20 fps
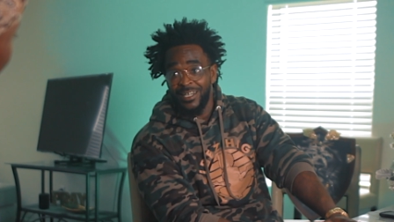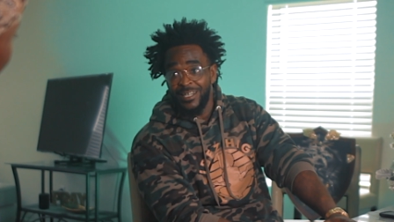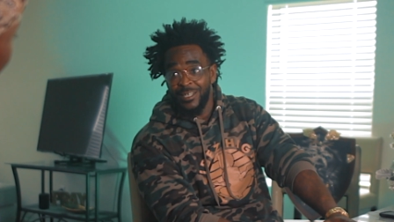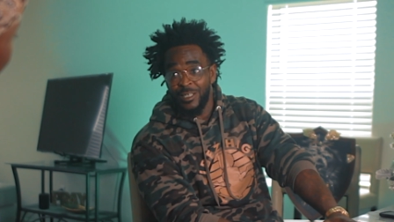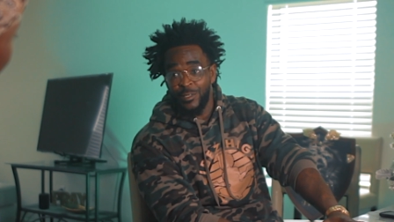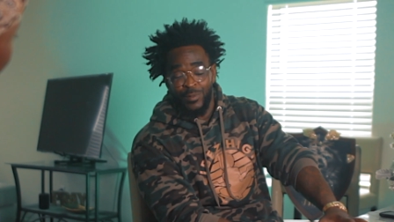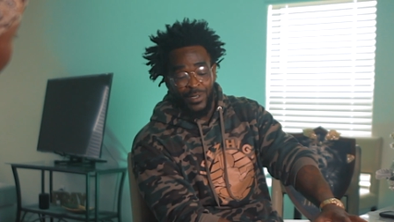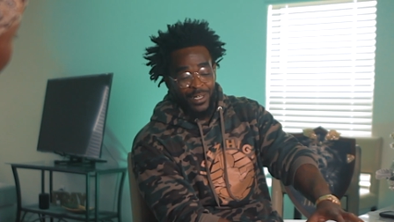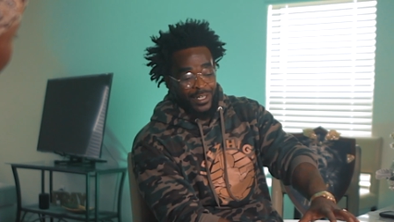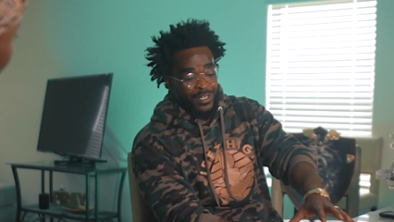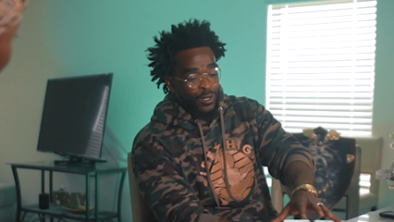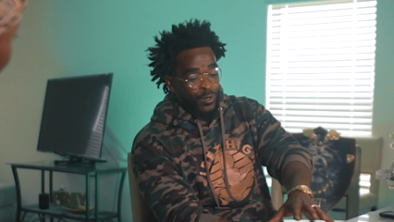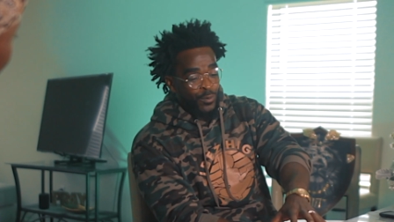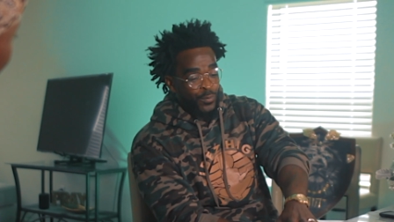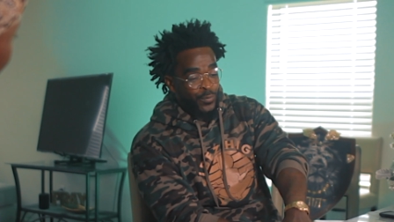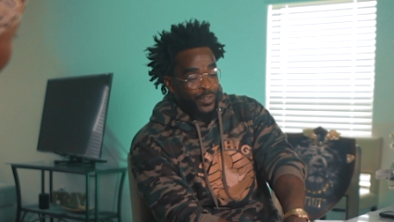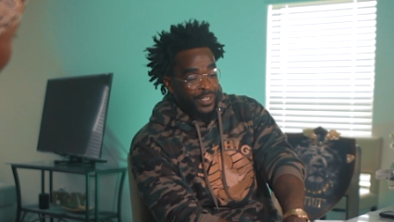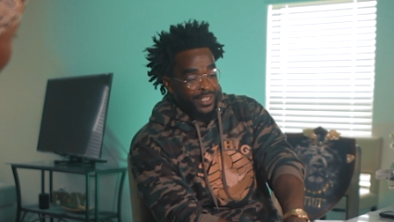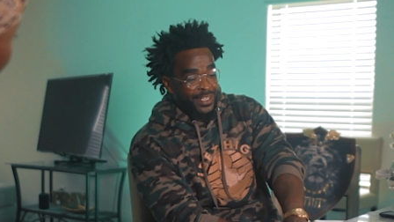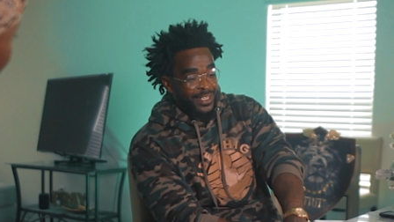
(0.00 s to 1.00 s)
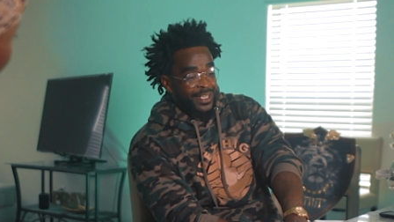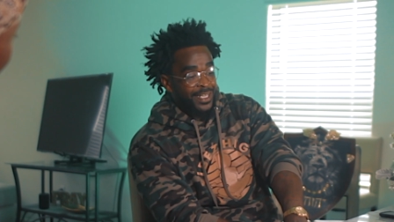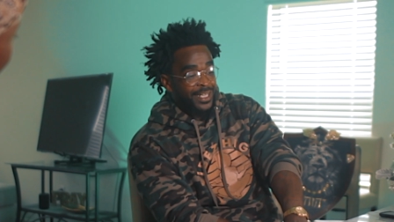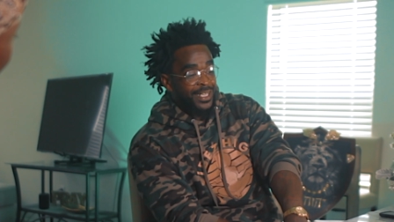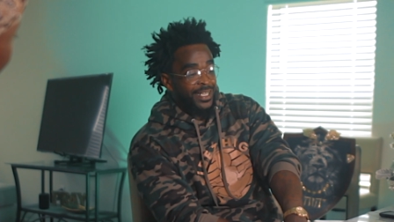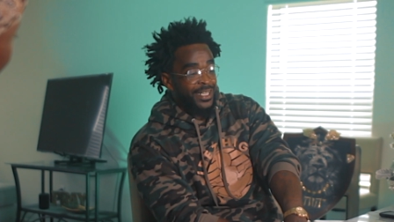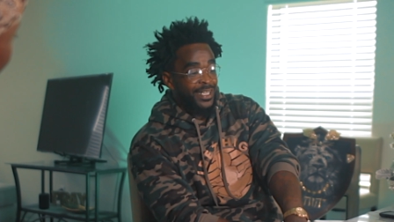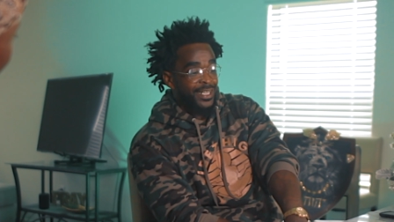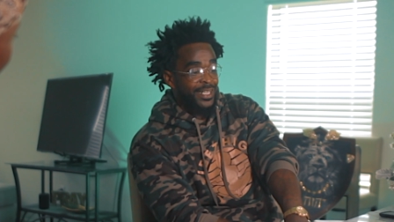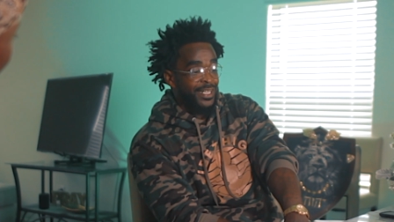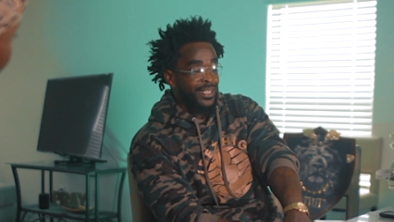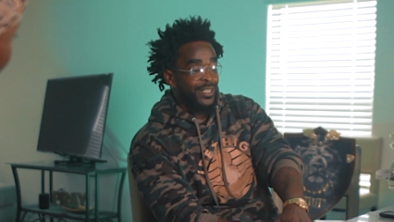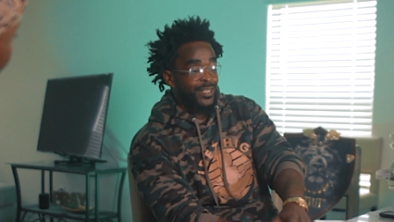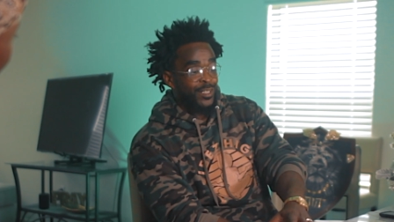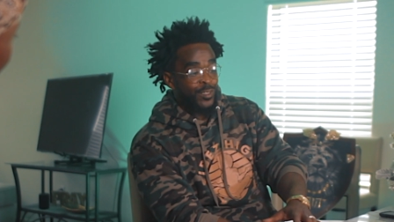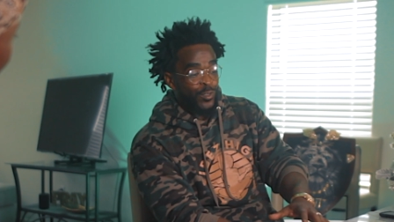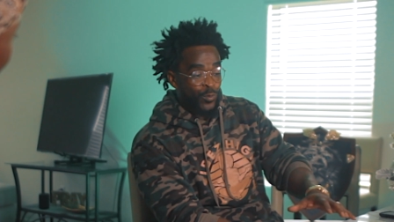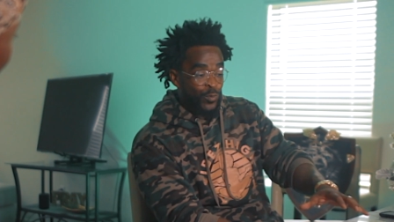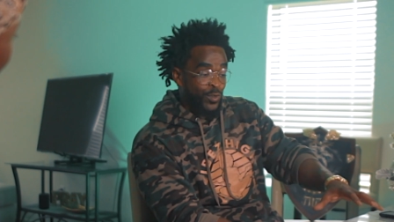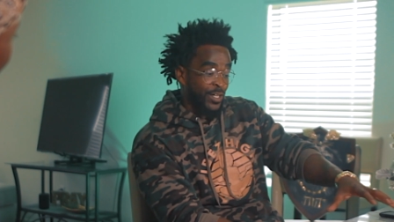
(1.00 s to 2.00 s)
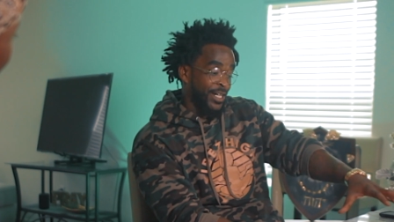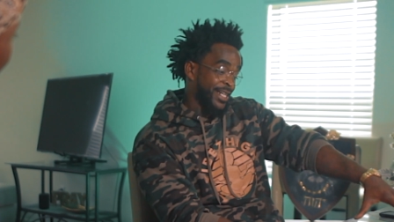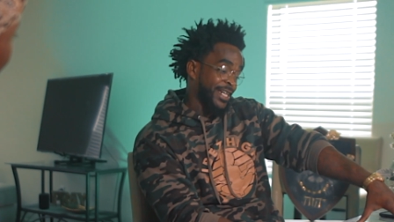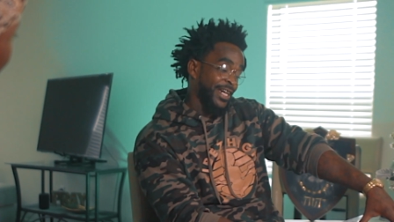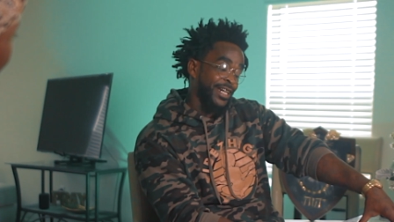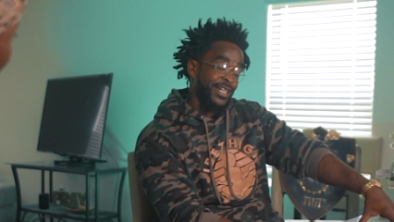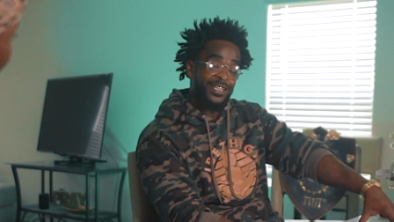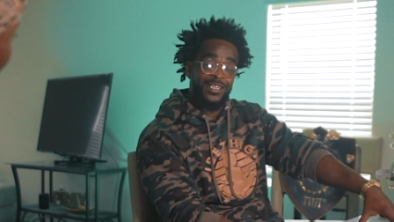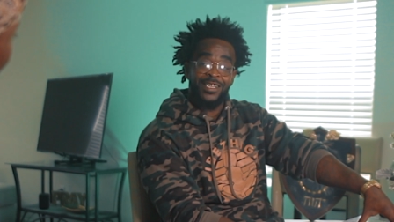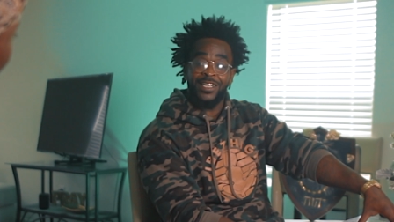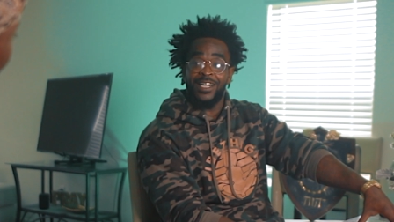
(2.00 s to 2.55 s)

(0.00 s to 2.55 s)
That's about called 15. One kept